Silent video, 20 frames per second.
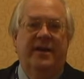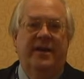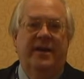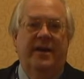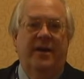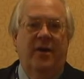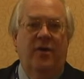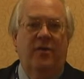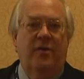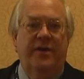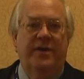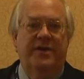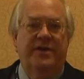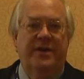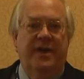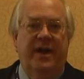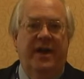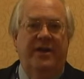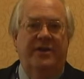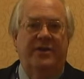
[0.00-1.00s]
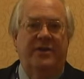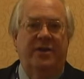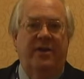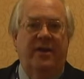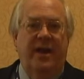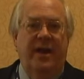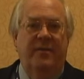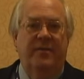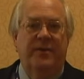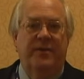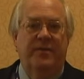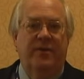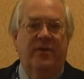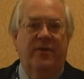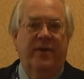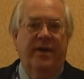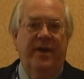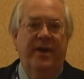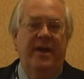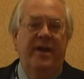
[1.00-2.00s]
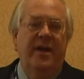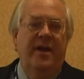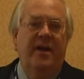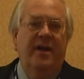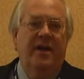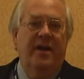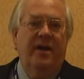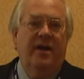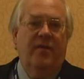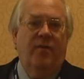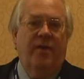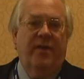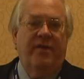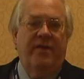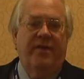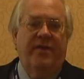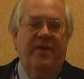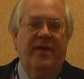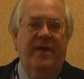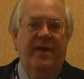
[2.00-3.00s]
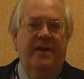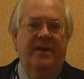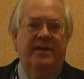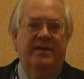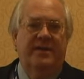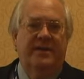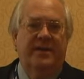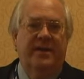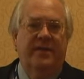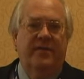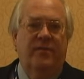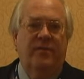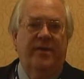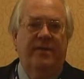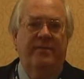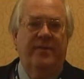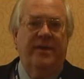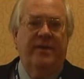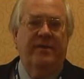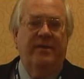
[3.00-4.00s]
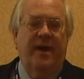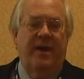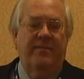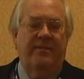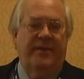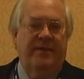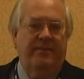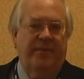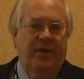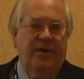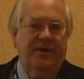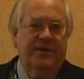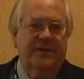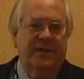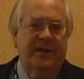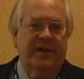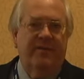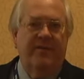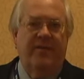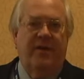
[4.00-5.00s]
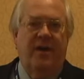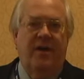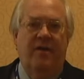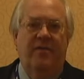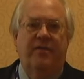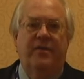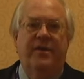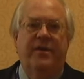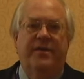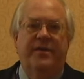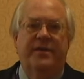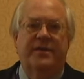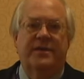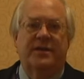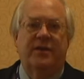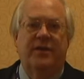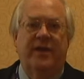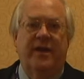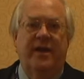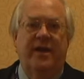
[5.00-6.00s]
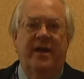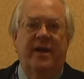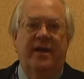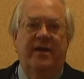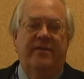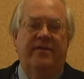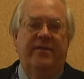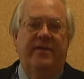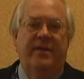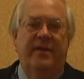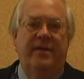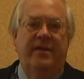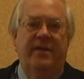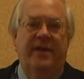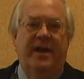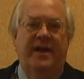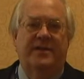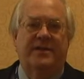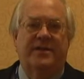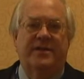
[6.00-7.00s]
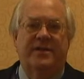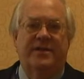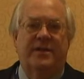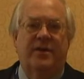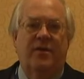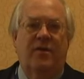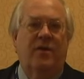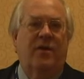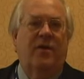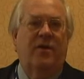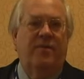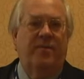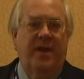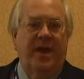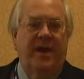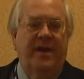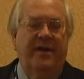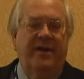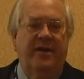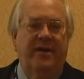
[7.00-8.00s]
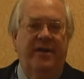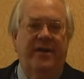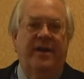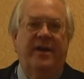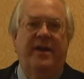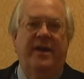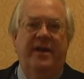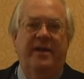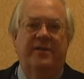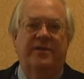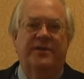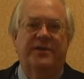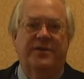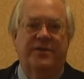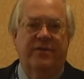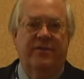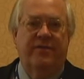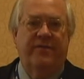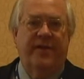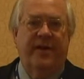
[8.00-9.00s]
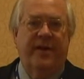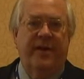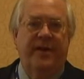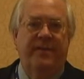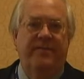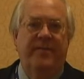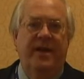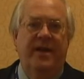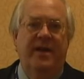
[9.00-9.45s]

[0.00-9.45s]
at Oak Ridge National Laboratory. One of the things that I've been personally involved with is looking at the NASA's so-called Planetary Decadal Survey.